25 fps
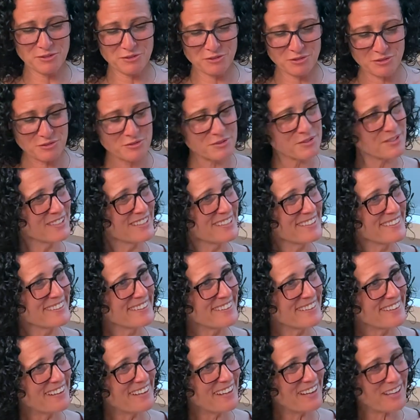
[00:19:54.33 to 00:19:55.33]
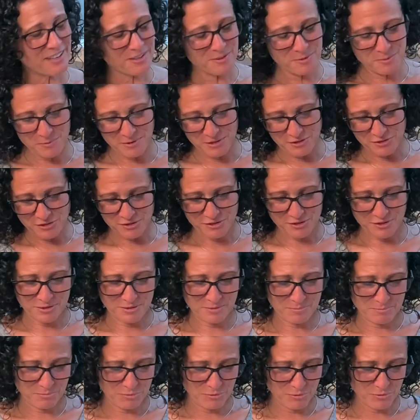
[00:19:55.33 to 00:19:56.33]
Just uh, which
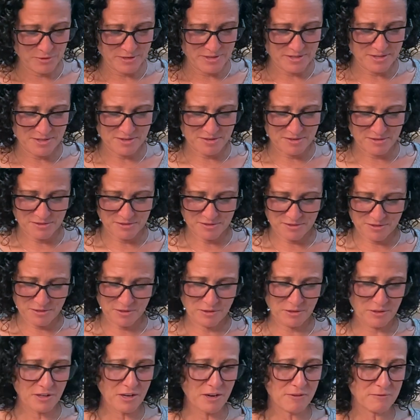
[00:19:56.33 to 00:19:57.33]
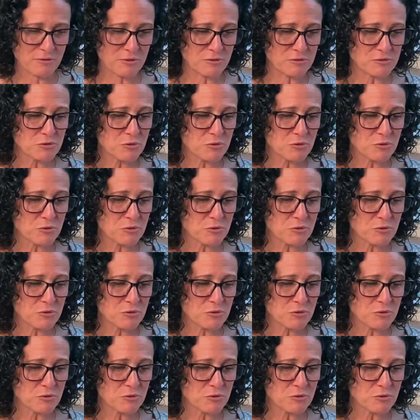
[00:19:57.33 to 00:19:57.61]
employees are covered.